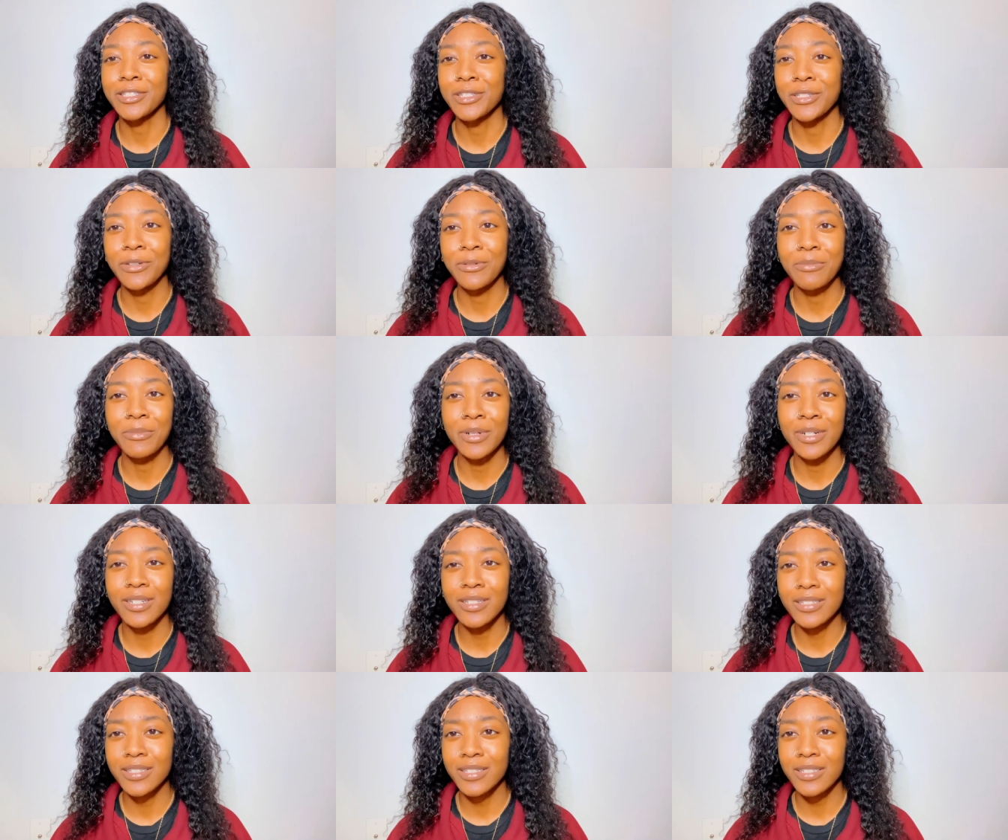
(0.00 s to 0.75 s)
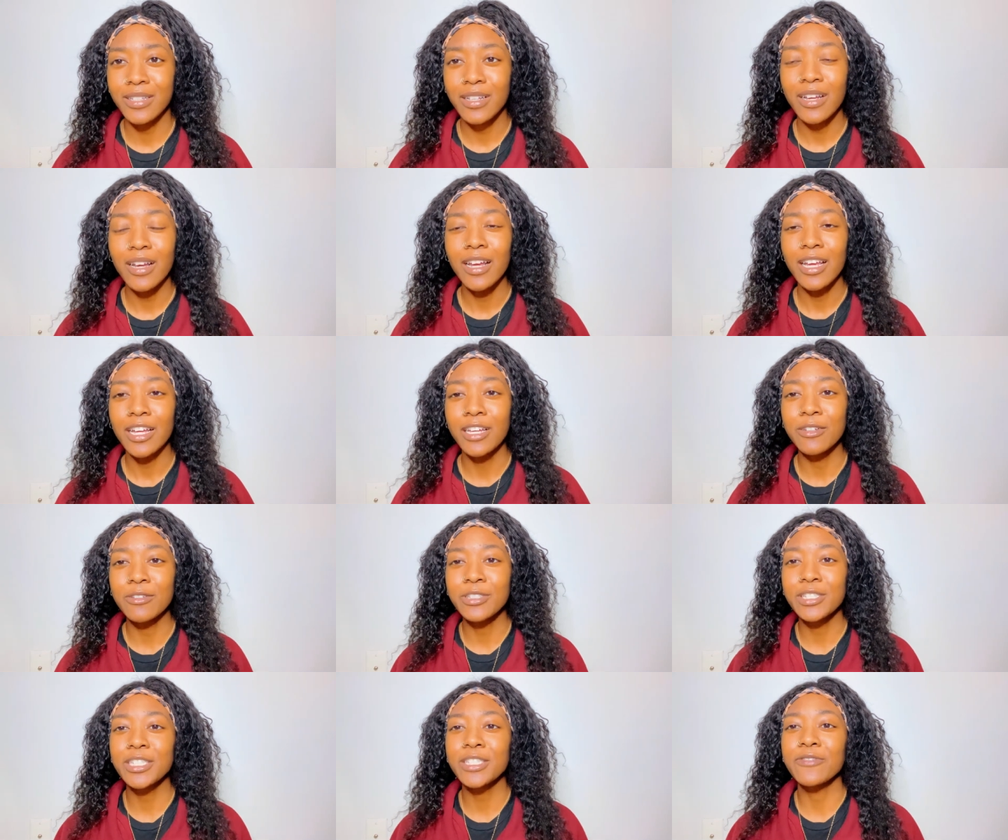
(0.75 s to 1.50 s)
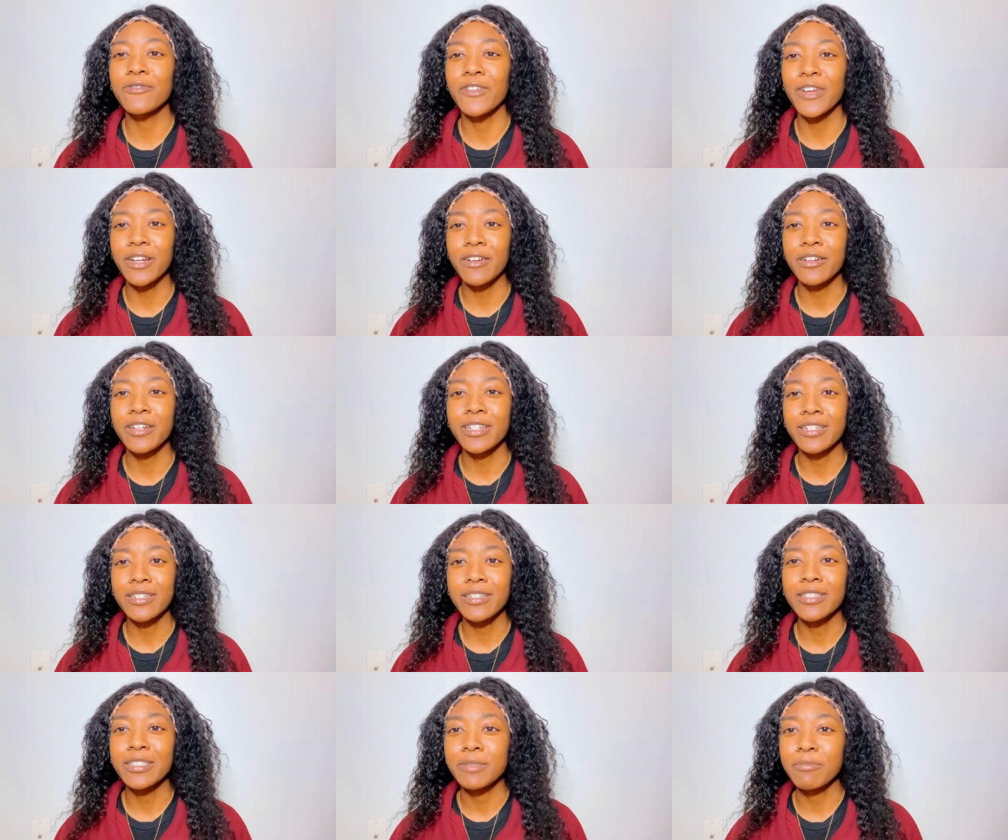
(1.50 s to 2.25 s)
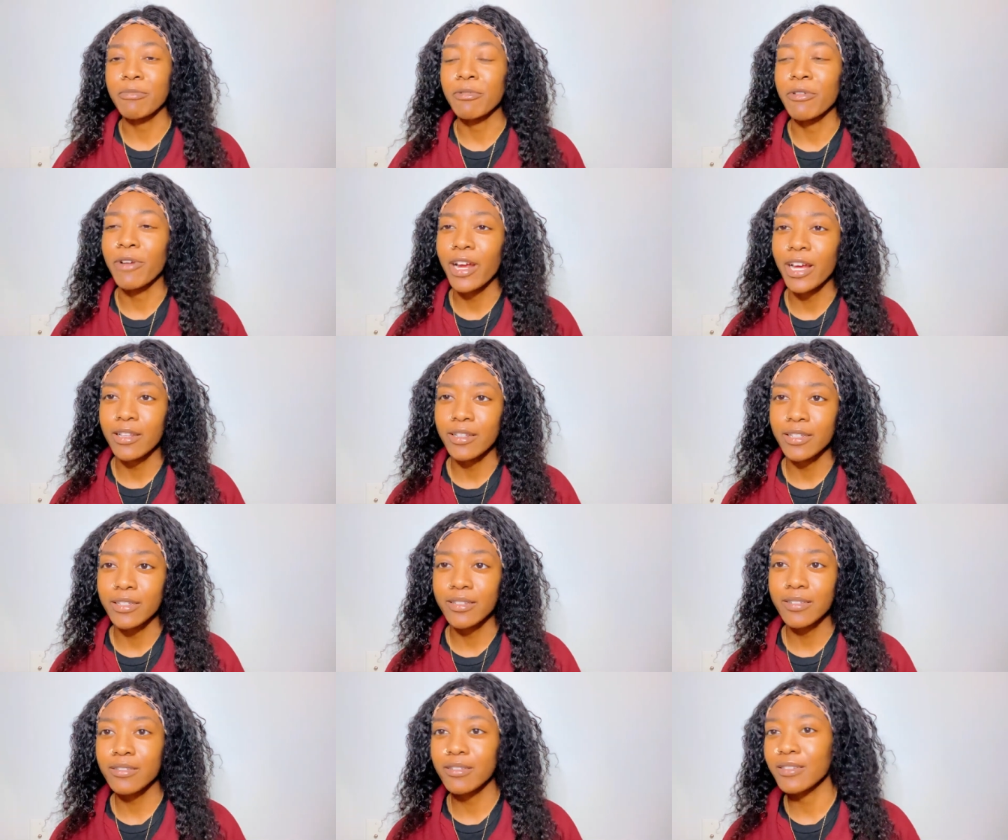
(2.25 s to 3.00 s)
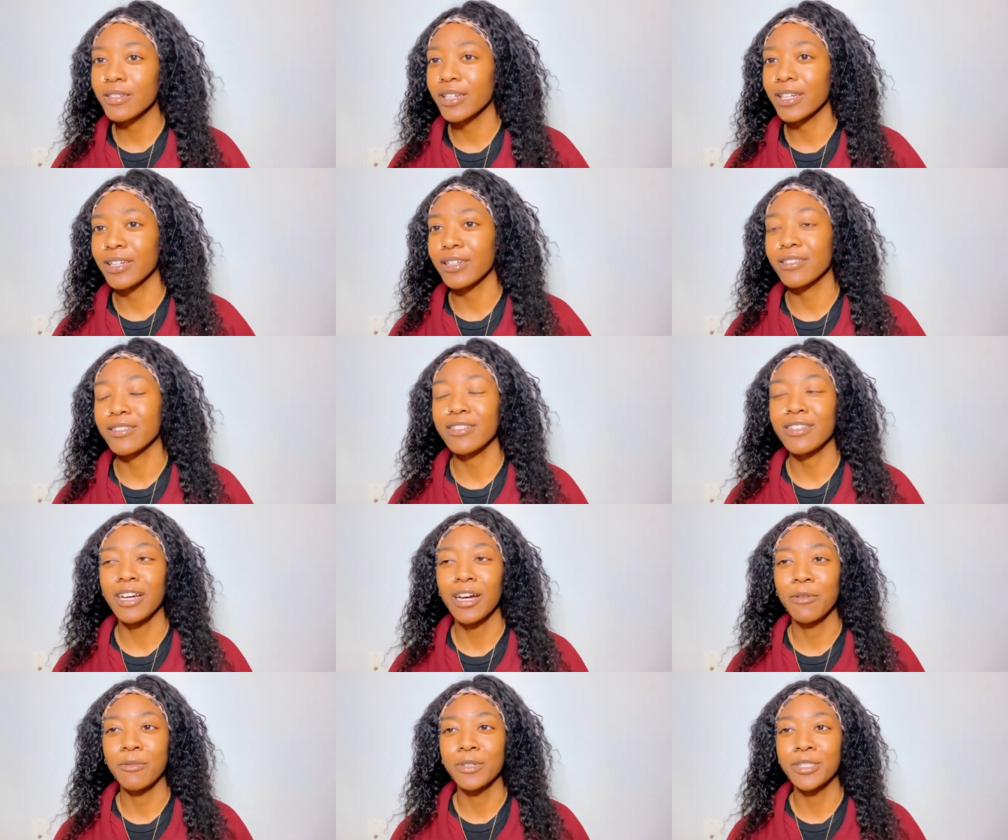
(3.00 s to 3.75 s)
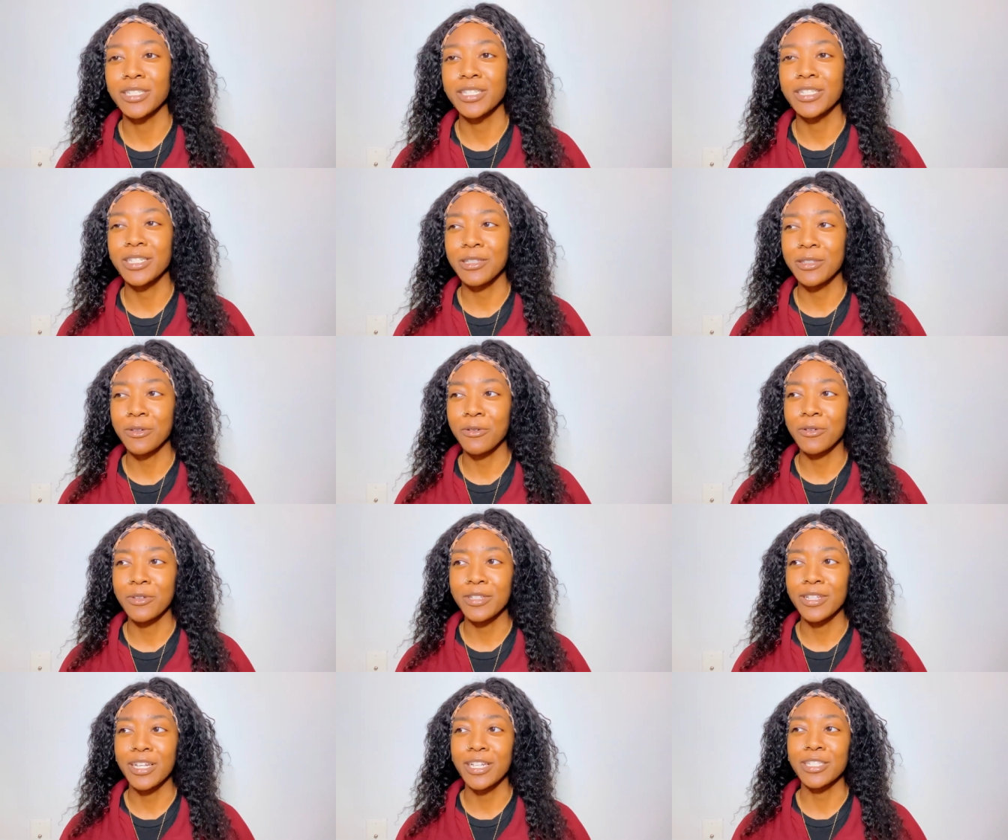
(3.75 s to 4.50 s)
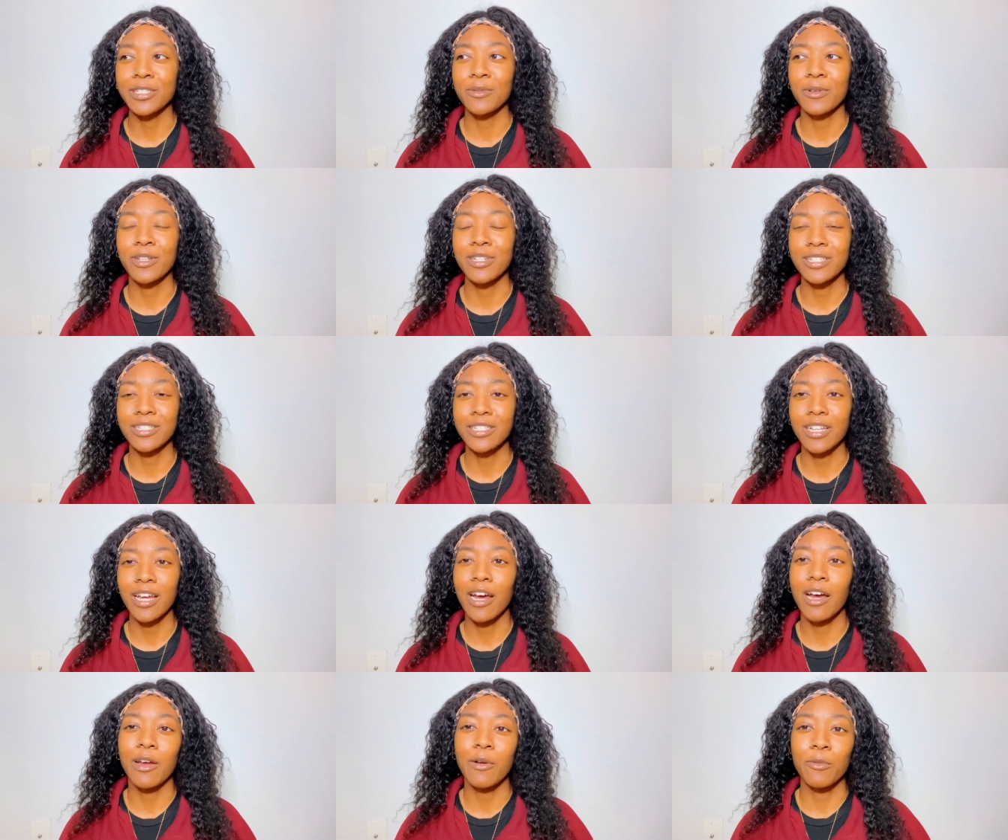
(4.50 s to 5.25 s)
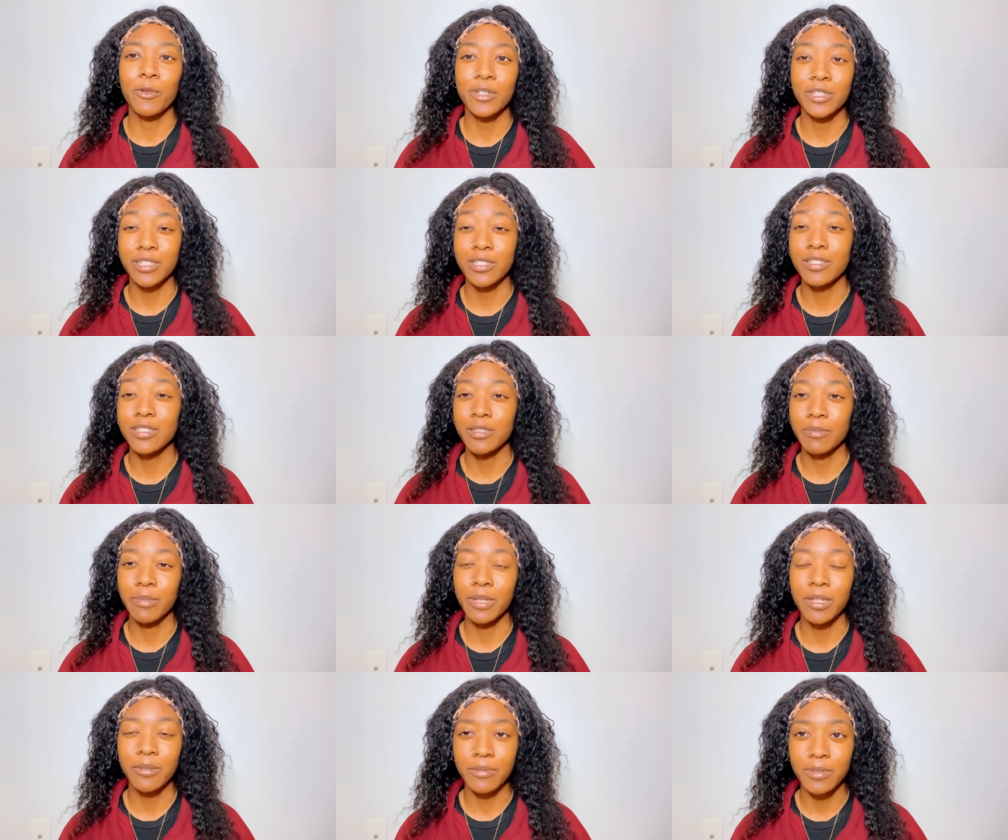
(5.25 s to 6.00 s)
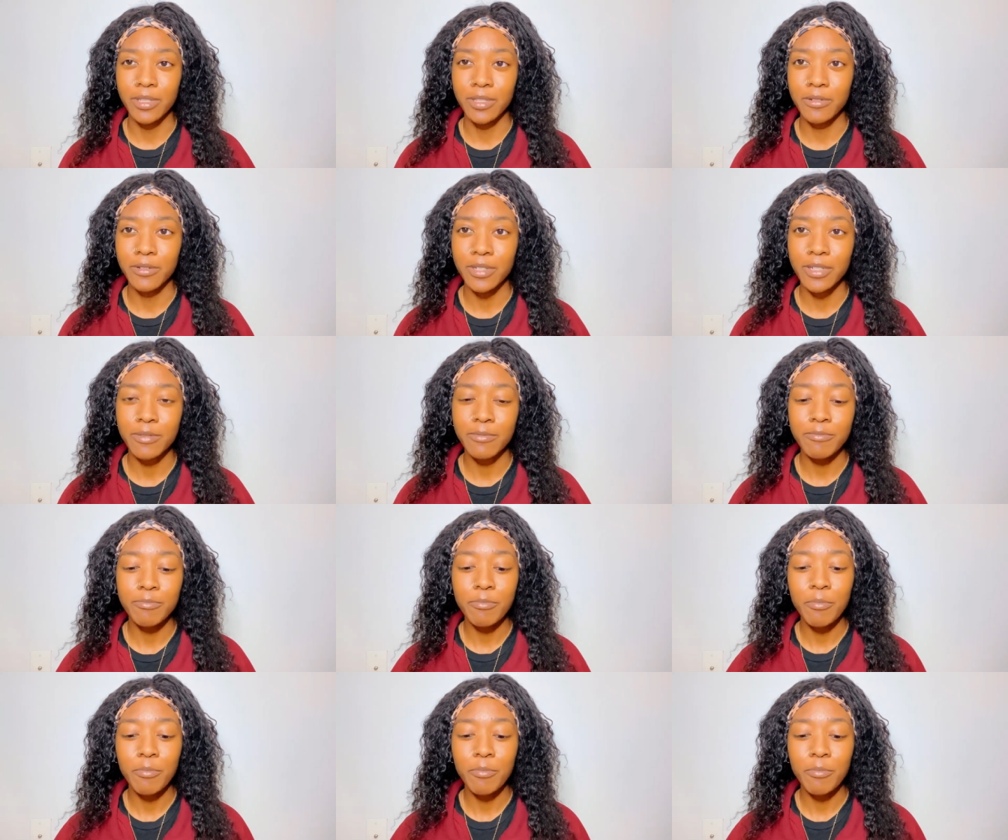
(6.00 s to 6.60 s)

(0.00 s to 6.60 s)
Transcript: two months it was just very sporadic and I wasn't doing that as well as I wanted to be able to do it